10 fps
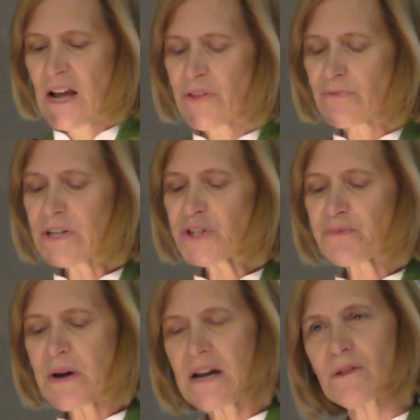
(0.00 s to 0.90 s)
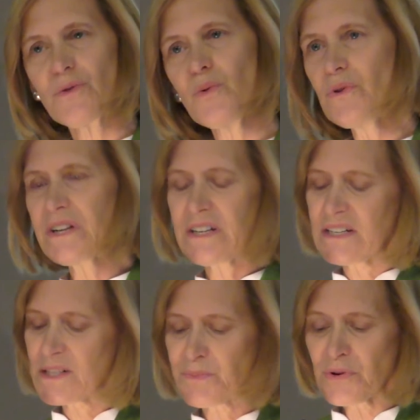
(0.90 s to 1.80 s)
The rich man thwarted
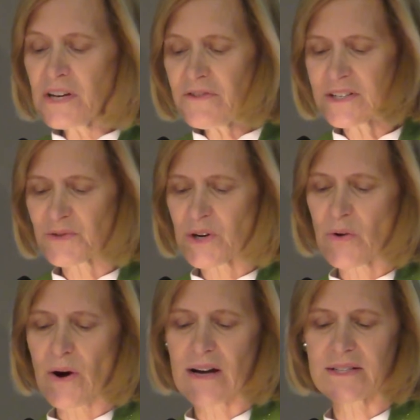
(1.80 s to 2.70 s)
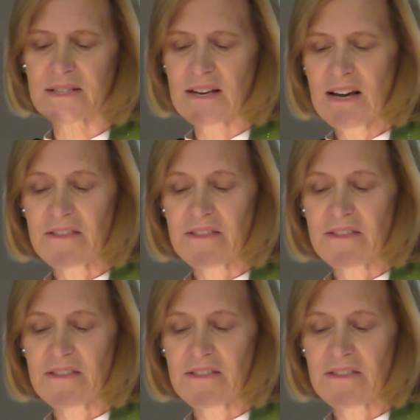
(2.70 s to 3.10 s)
in his previous requests